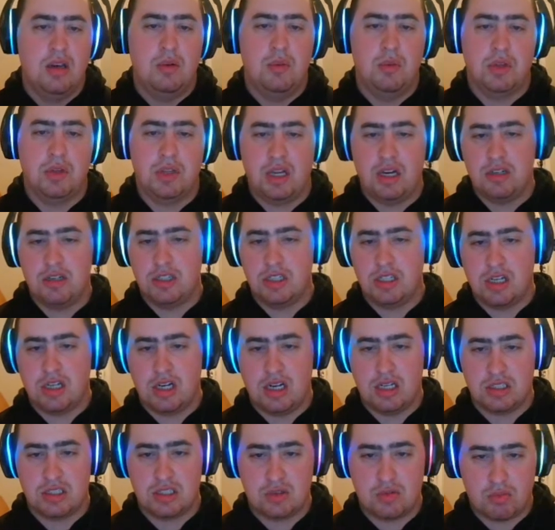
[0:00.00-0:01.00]
with energy
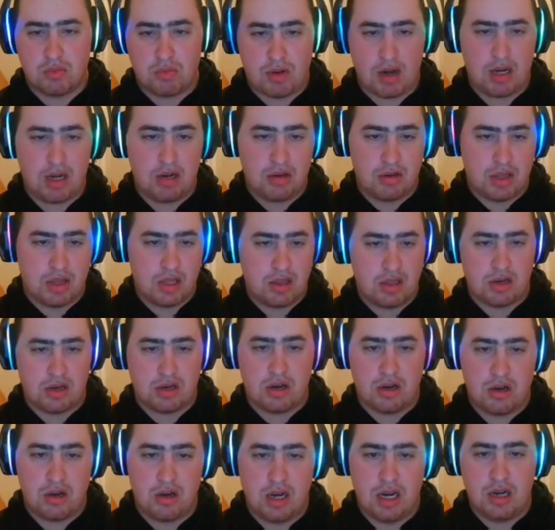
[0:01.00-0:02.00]
costs greater than their
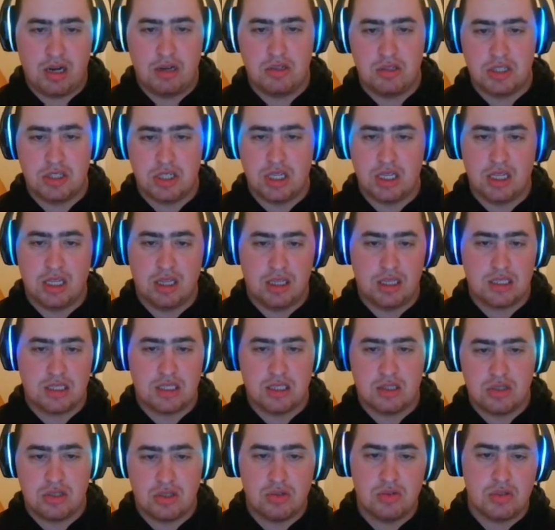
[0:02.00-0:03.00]
current energy unless
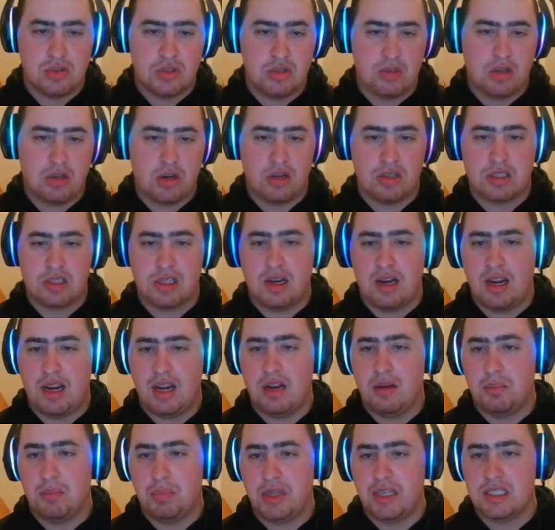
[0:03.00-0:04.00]
they choose 2 cards in their
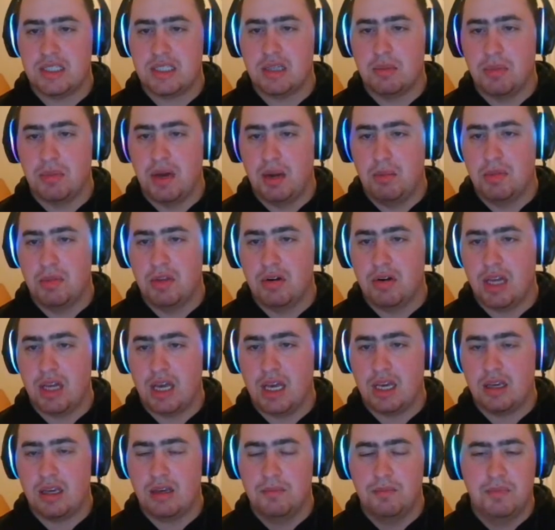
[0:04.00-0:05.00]
hand and place at the bottom of their
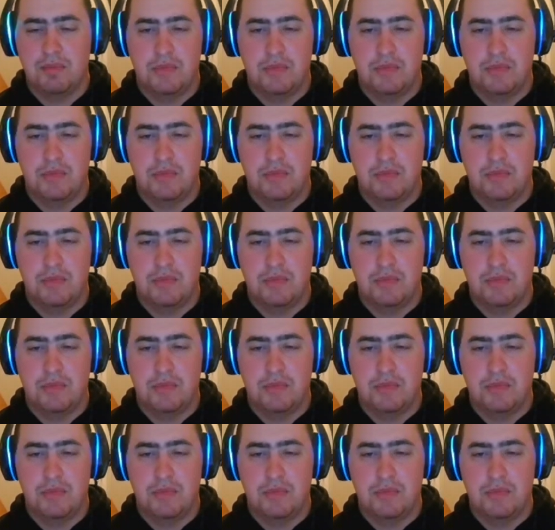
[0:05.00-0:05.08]
deck.